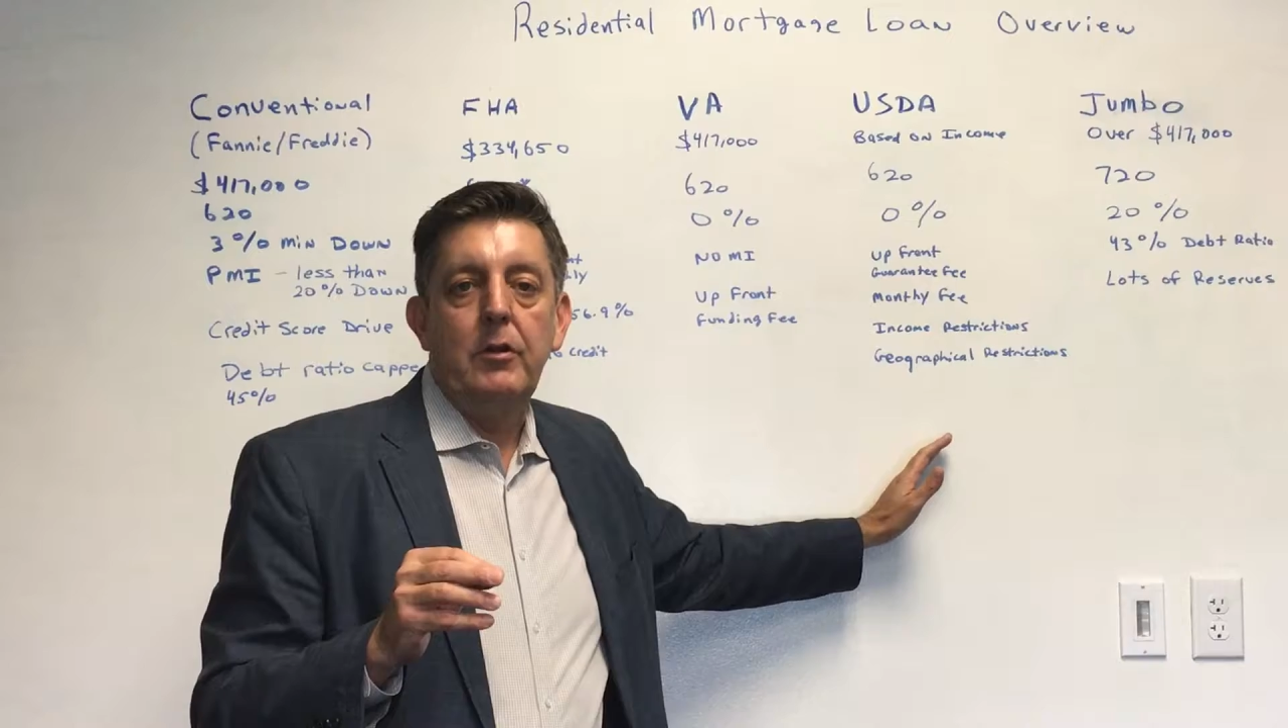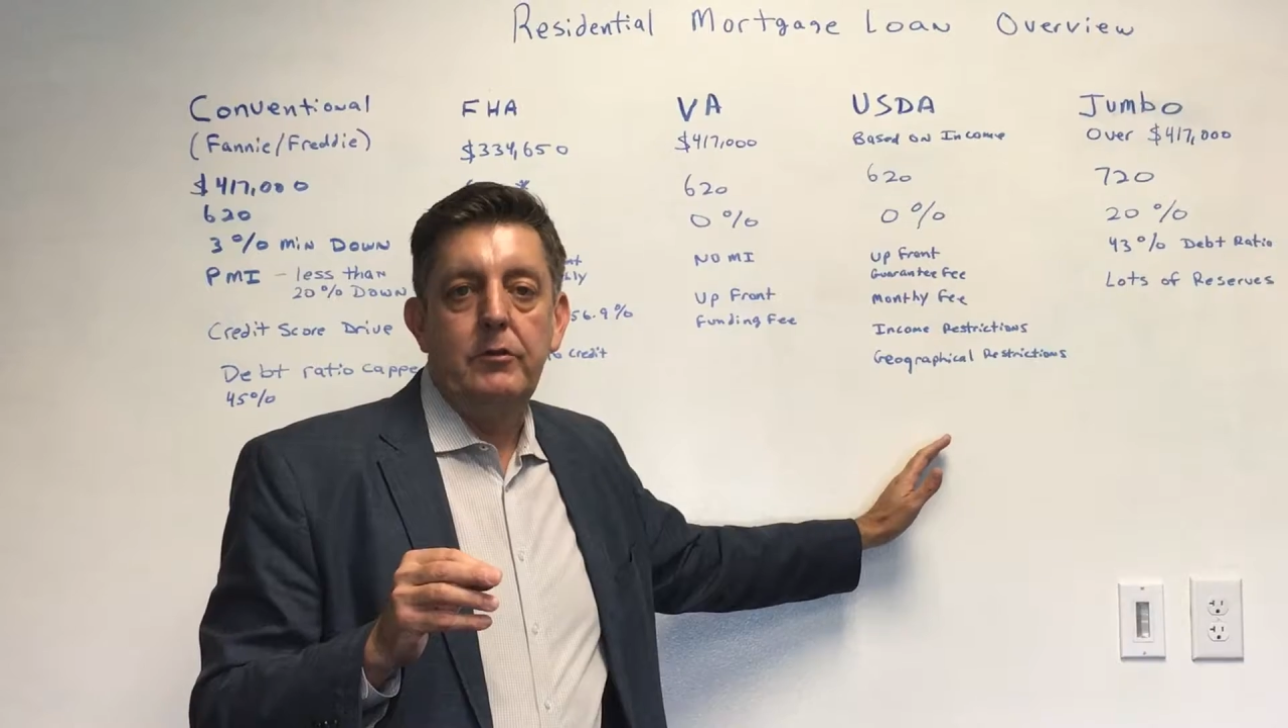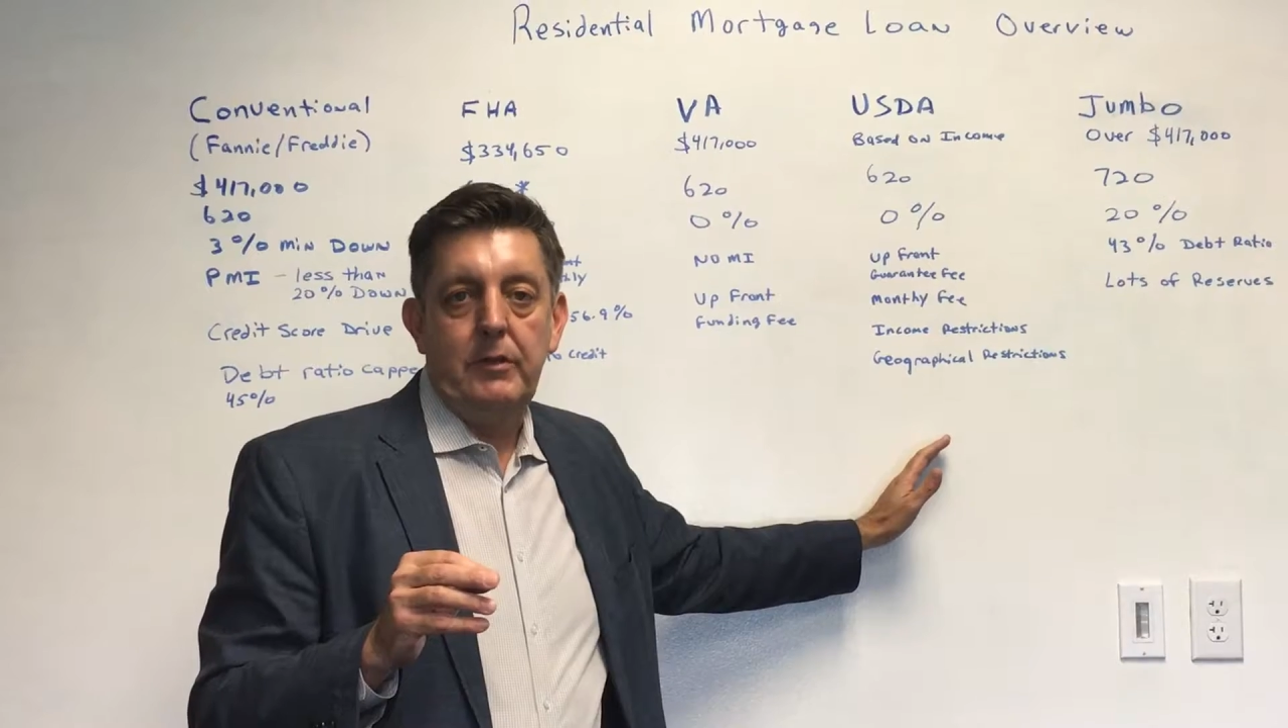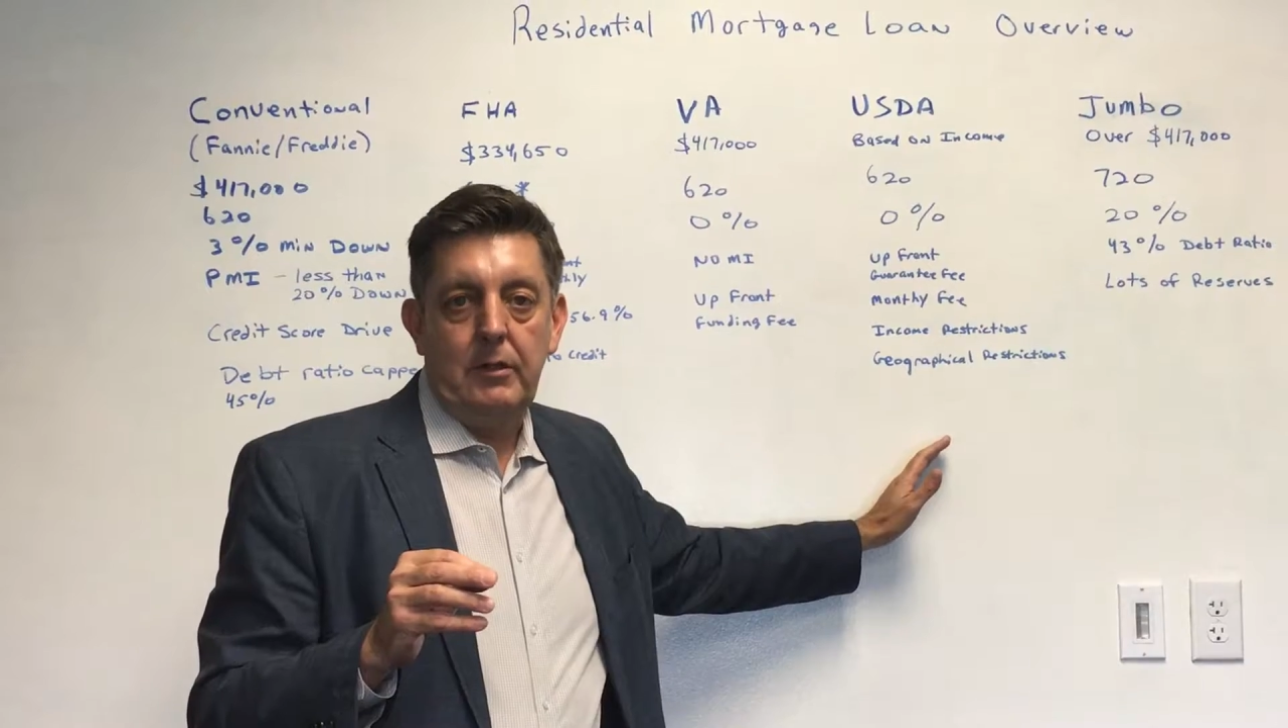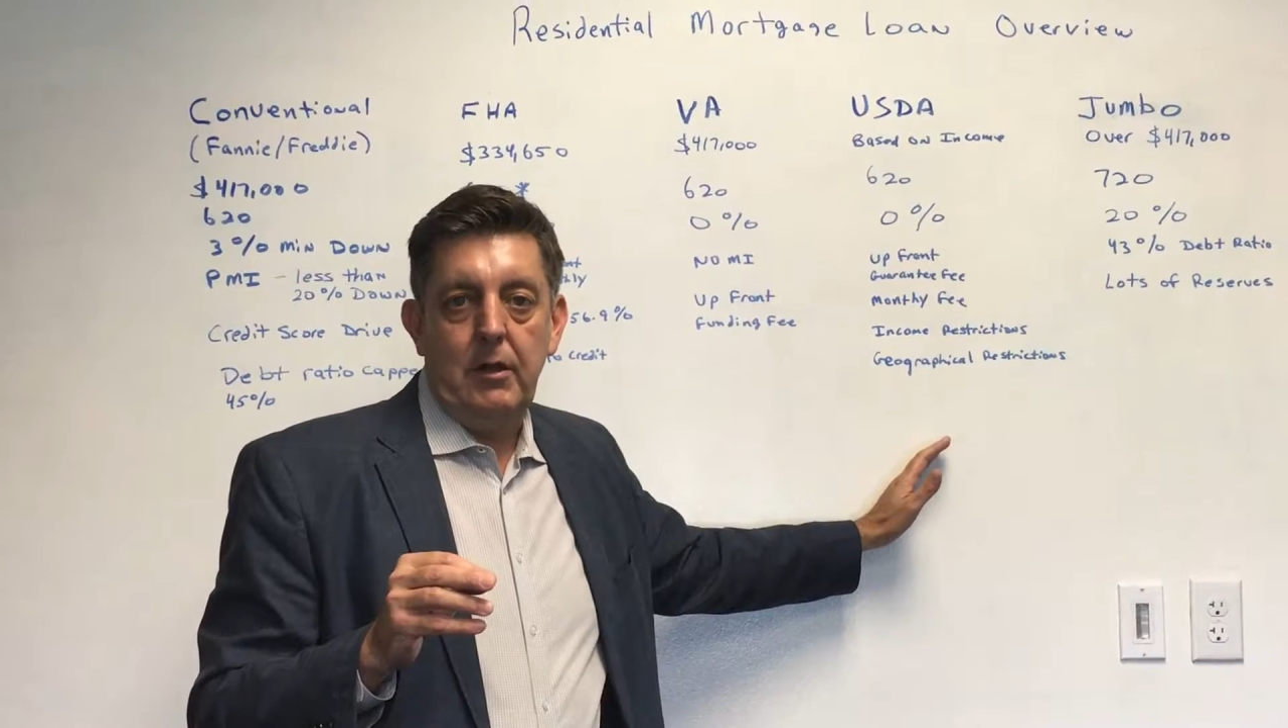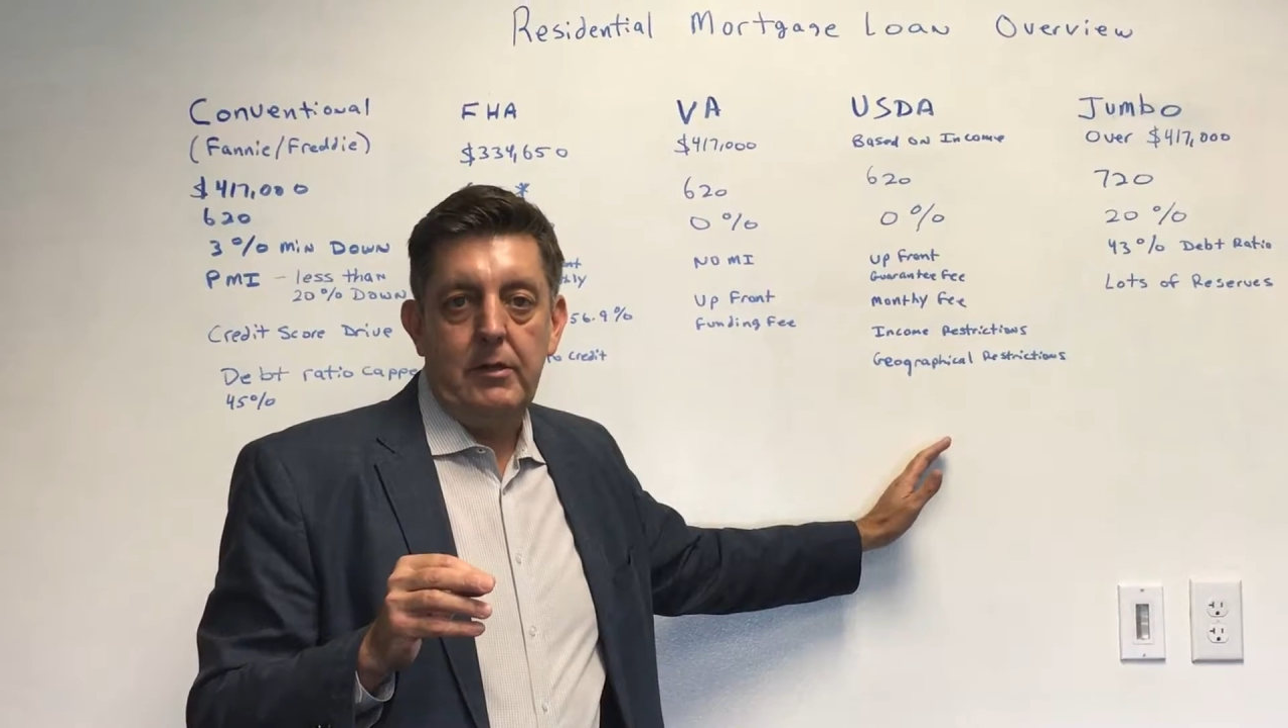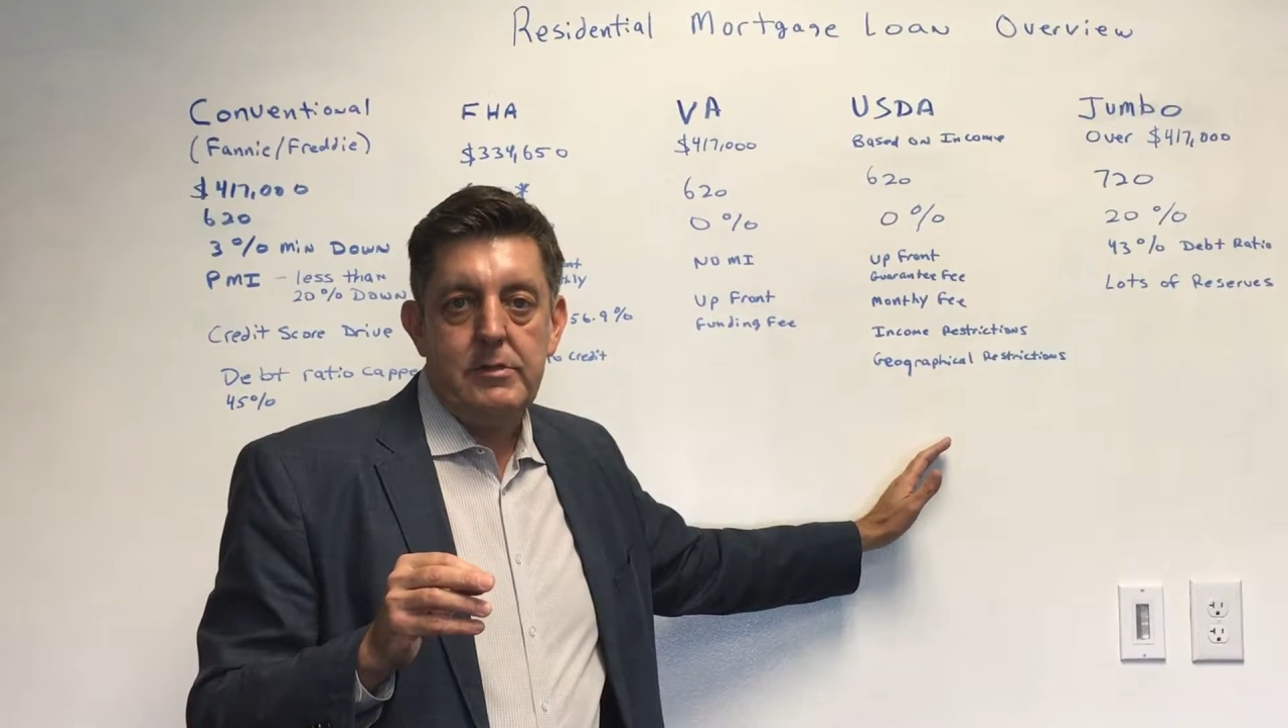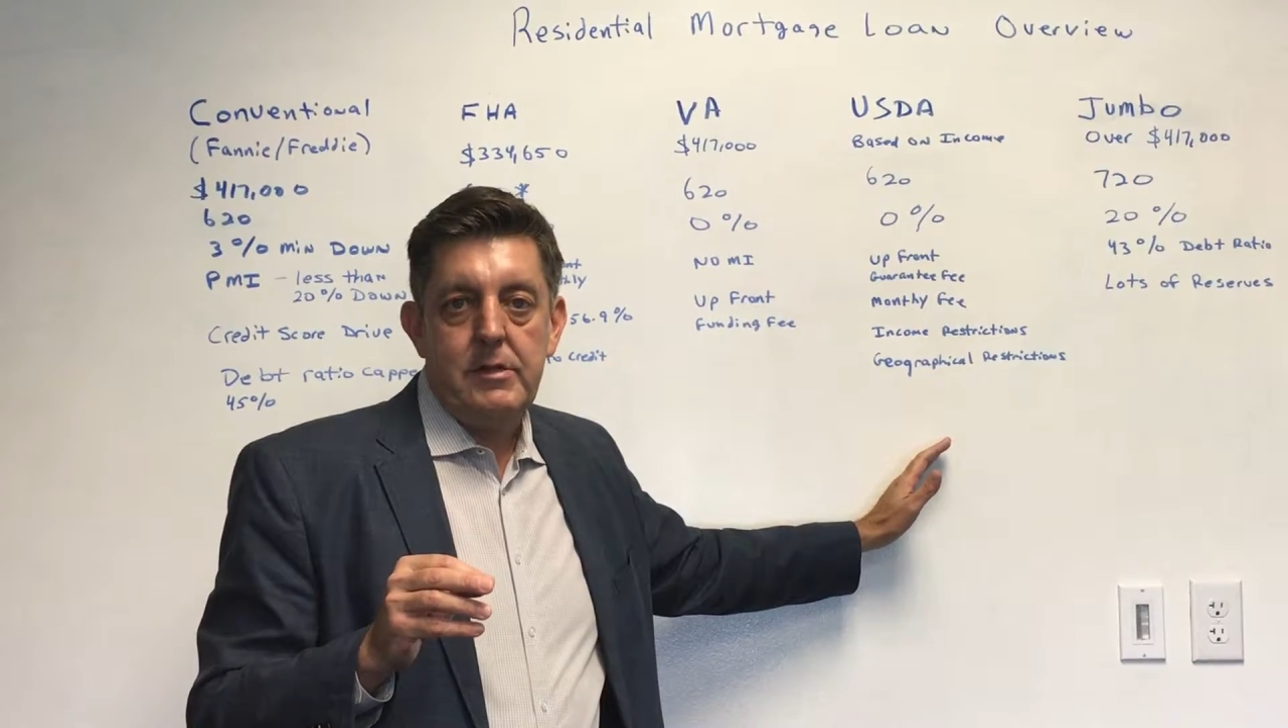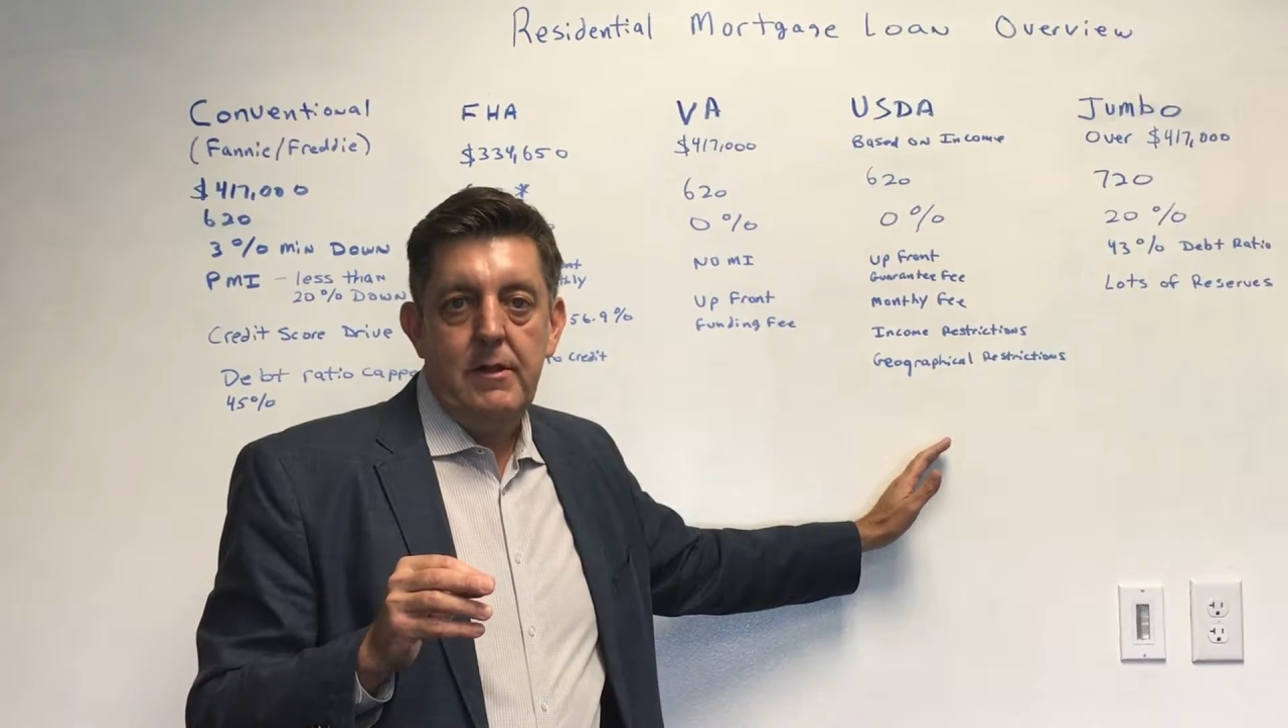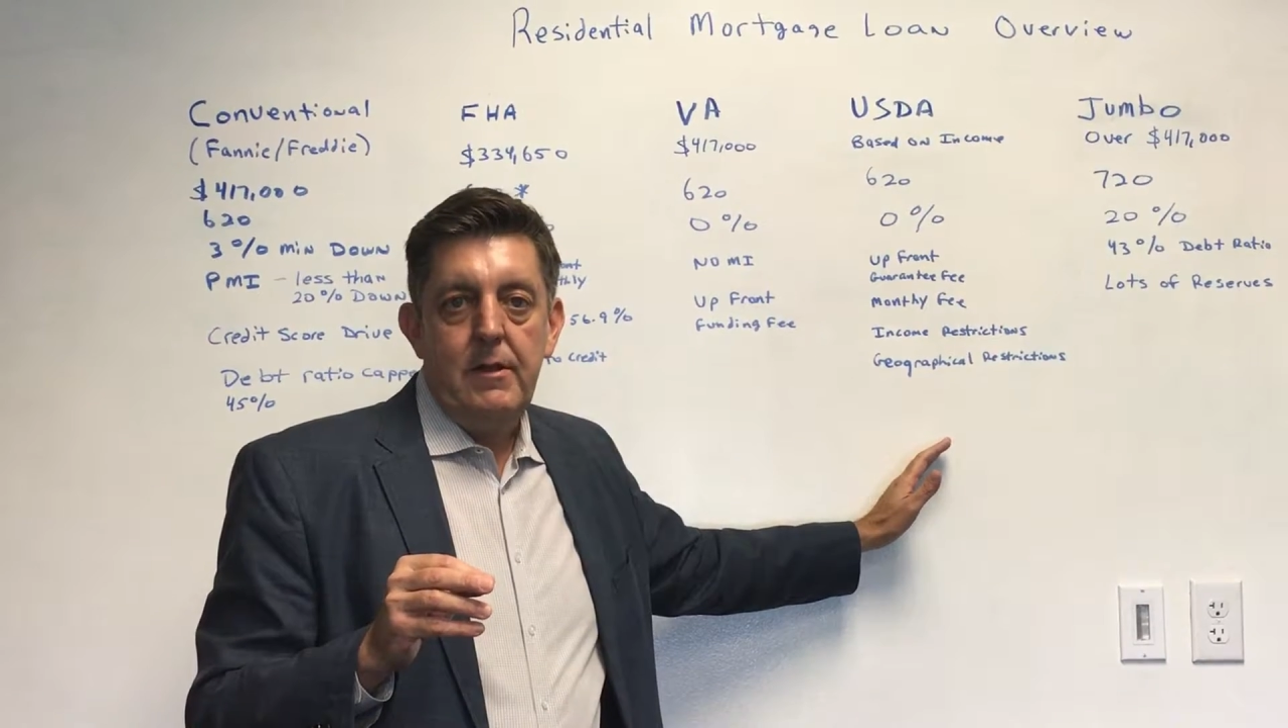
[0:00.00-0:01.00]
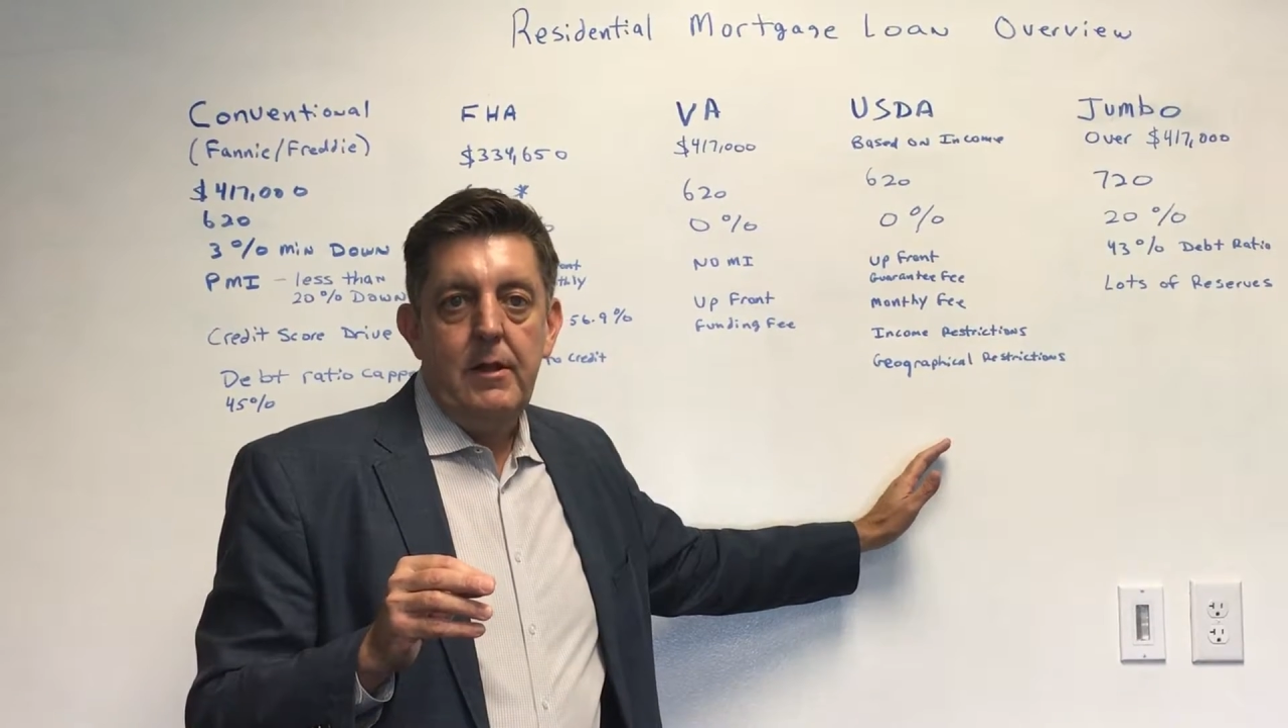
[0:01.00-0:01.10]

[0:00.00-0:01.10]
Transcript: closing costs.